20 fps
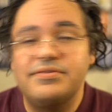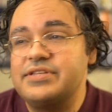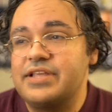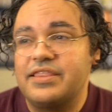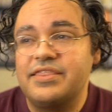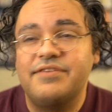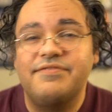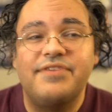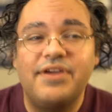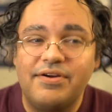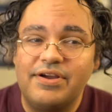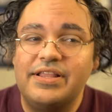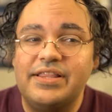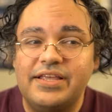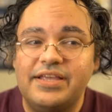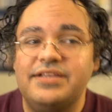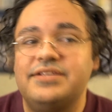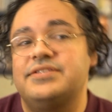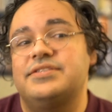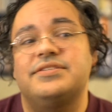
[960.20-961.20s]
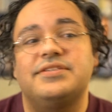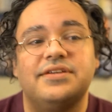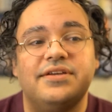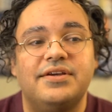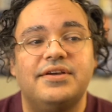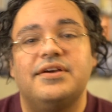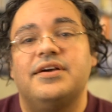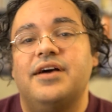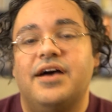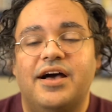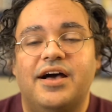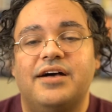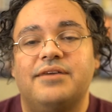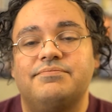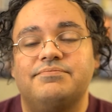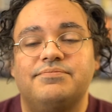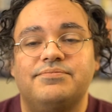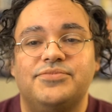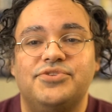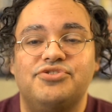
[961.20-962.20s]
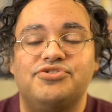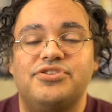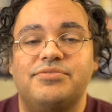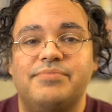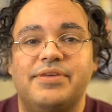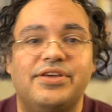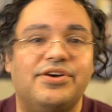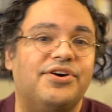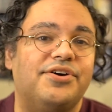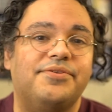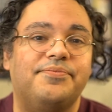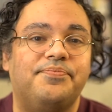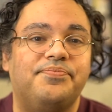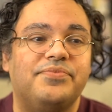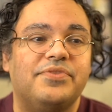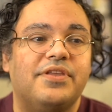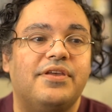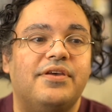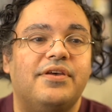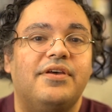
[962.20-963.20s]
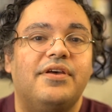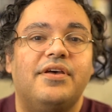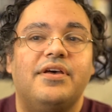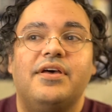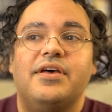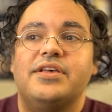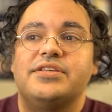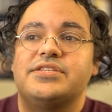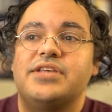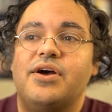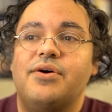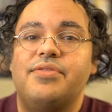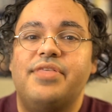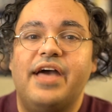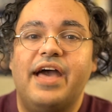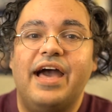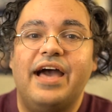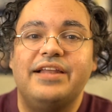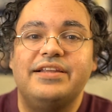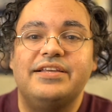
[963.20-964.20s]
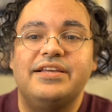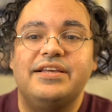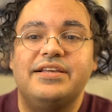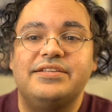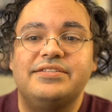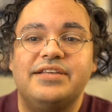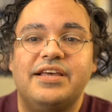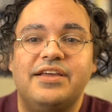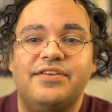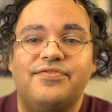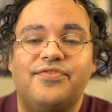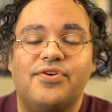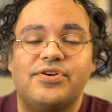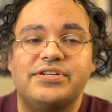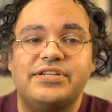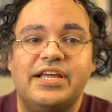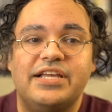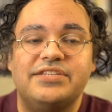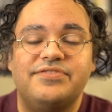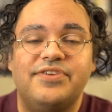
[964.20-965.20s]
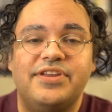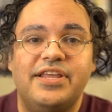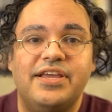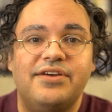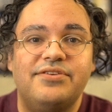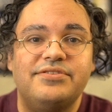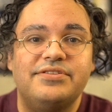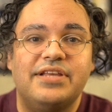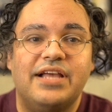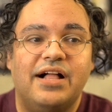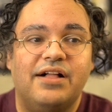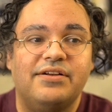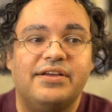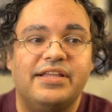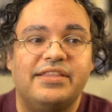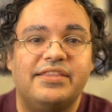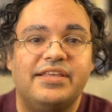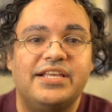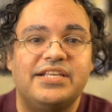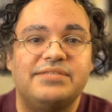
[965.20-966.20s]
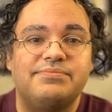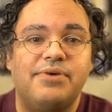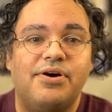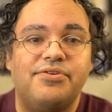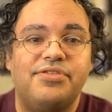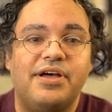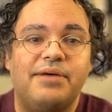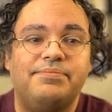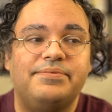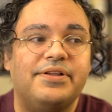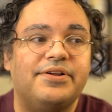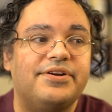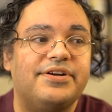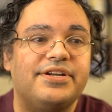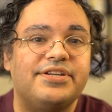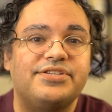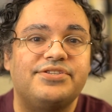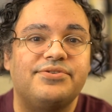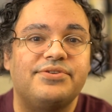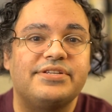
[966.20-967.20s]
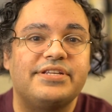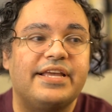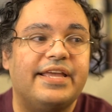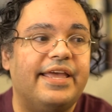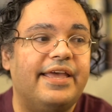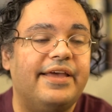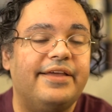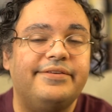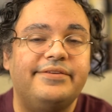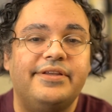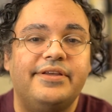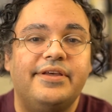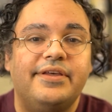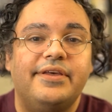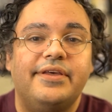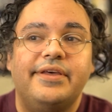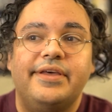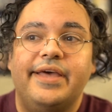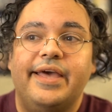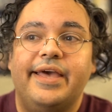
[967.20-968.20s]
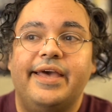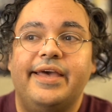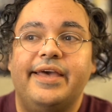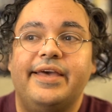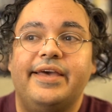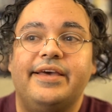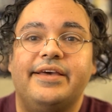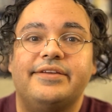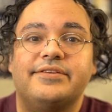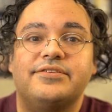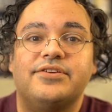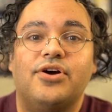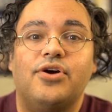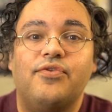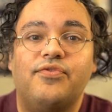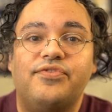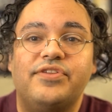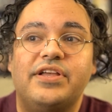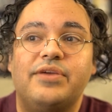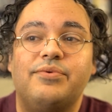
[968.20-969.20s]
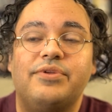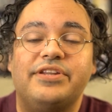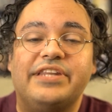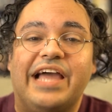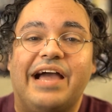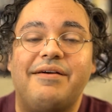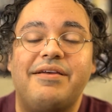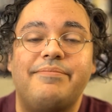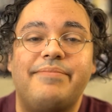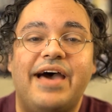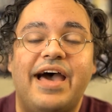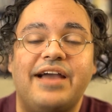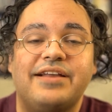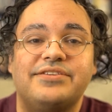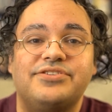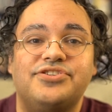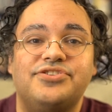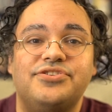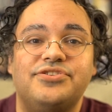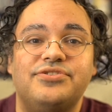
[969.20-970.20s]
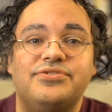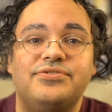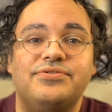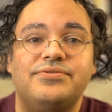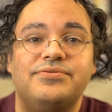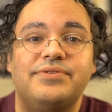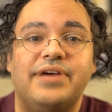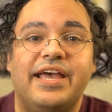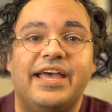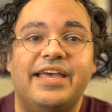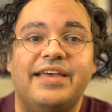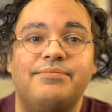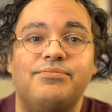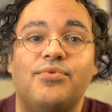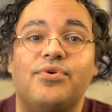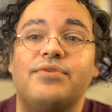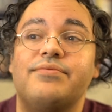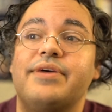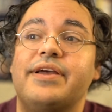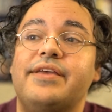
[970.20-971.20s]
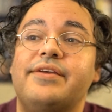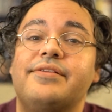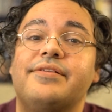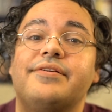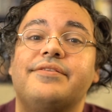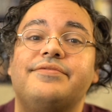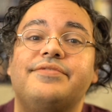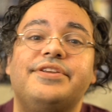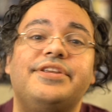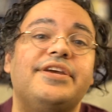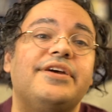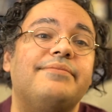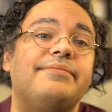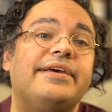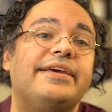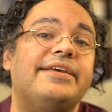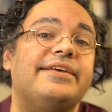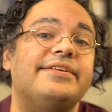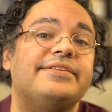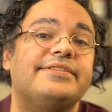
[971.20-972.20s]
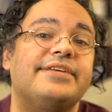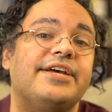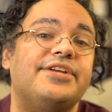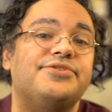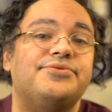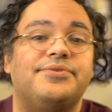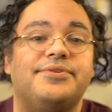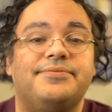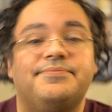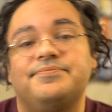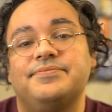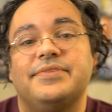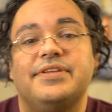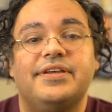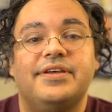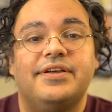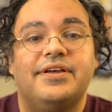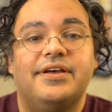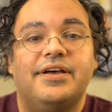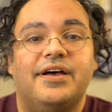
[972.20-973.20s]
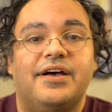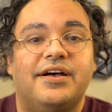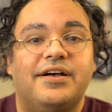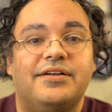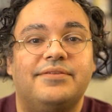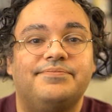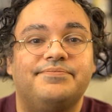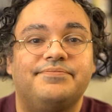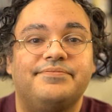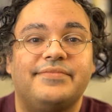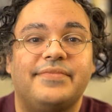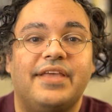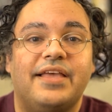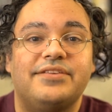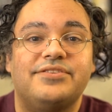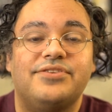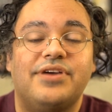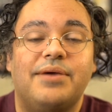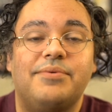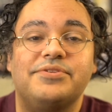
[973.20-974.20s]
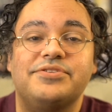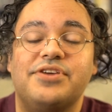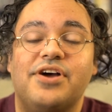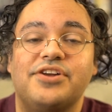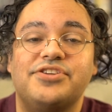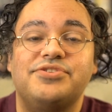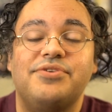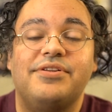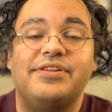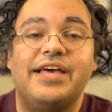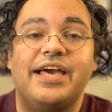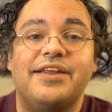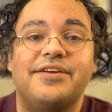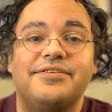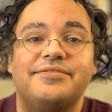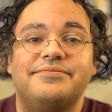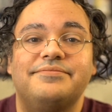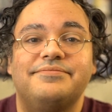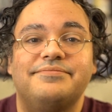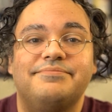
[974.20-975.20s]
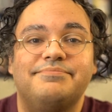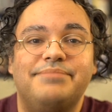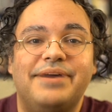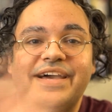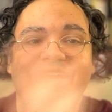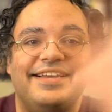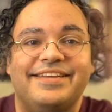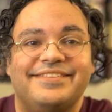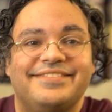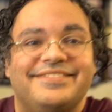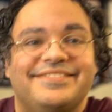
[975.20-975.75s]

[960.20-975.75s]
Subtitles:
at the very least, you should be good. So that is it for today's videos. I'll get these both uploaded as soon as I can, and hopefully we'll now be back to a more regular video making schedule. So I will talk to you all later. Bye!